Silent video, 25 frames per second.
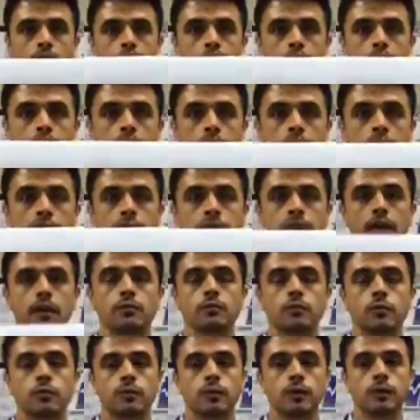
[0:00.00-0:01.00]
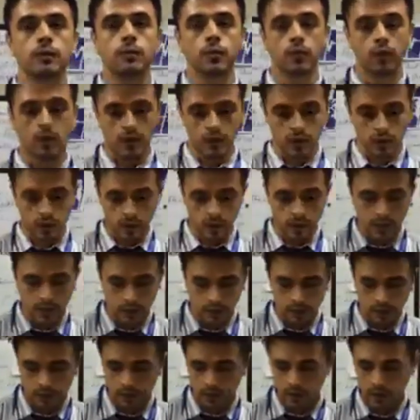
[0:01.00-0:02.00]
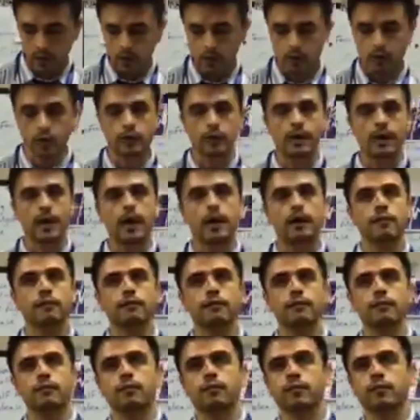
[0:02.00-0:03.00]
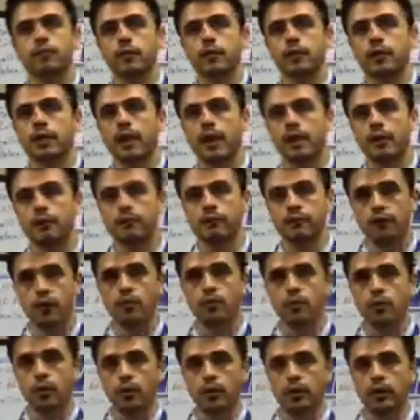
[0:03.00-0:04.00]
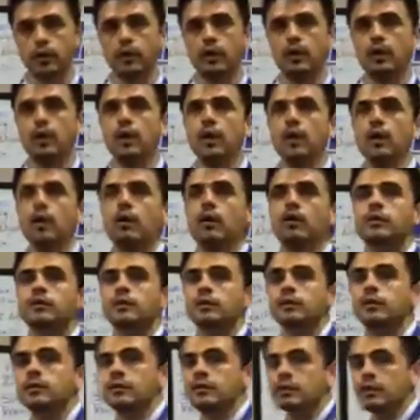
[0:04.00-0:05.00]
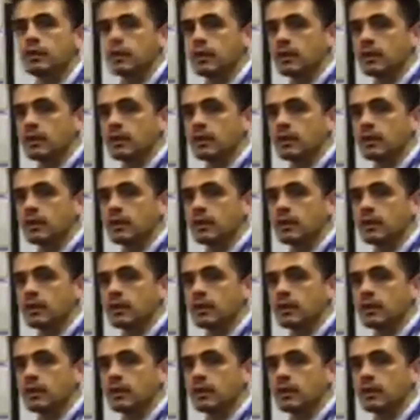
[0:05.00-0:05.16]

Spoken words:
A lot of times when people are doing their calf foam rolling, sorry